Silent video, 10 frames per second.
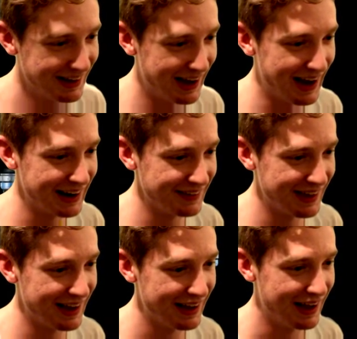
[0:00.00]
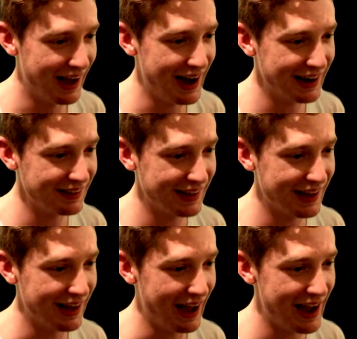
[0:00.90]
Hang in there, hang in
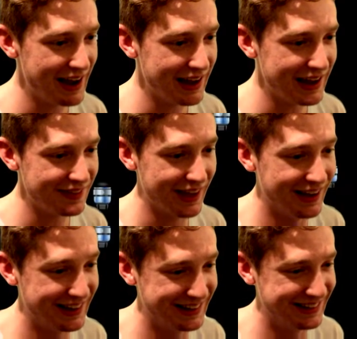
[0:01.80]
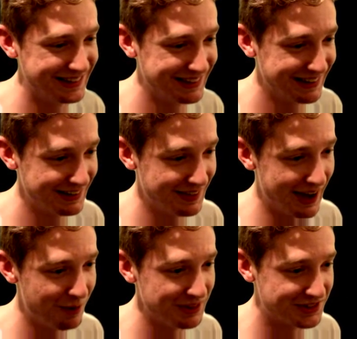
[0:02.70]
there, hang in there. The
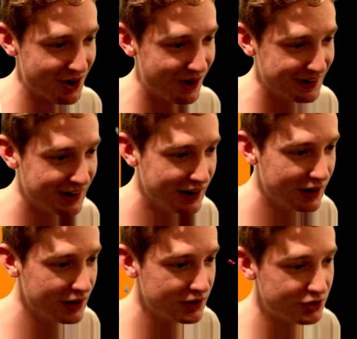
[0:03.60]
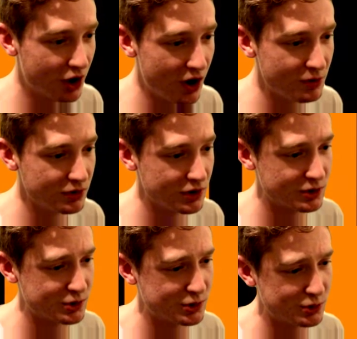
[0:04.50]
helmet's gone. Don't,
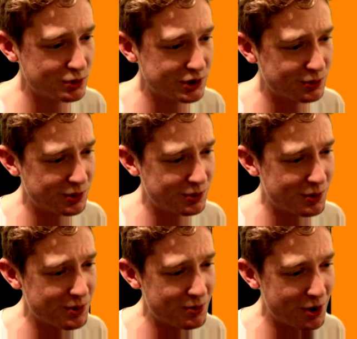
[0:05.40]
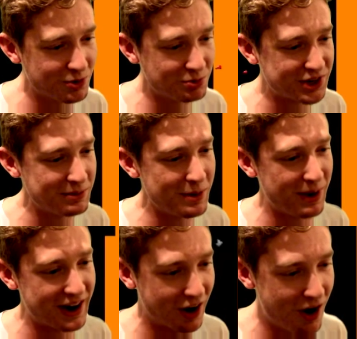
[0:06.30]
no, no, no, no, no, no, don't take me
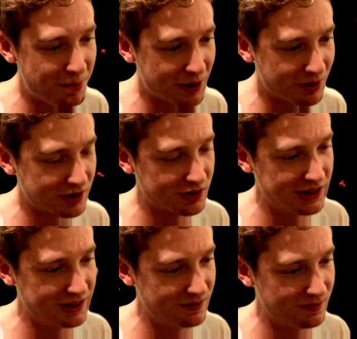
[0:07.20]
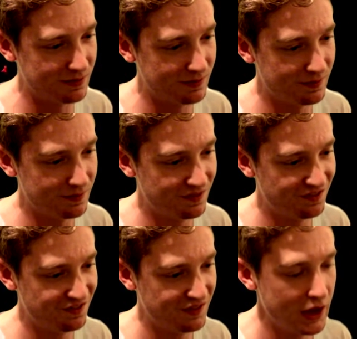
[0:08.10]
back up. I don't want to.
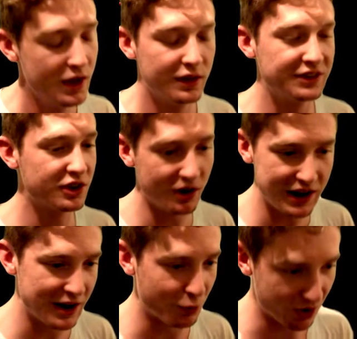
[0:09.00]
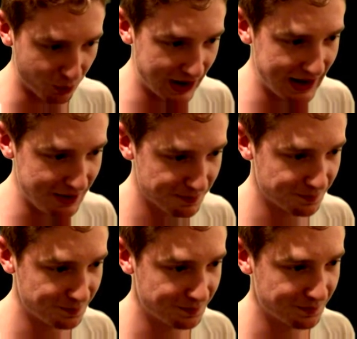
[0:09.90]
This can only end one way.
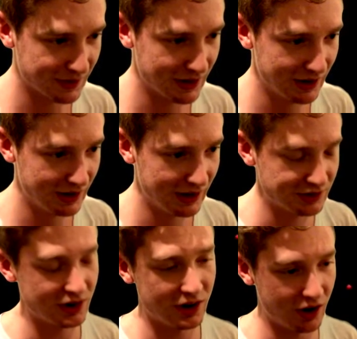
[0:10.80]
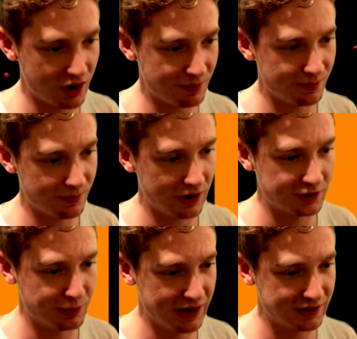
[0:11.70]
This is going to hurt, I
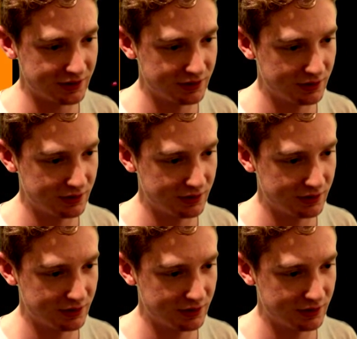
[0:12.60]
expect.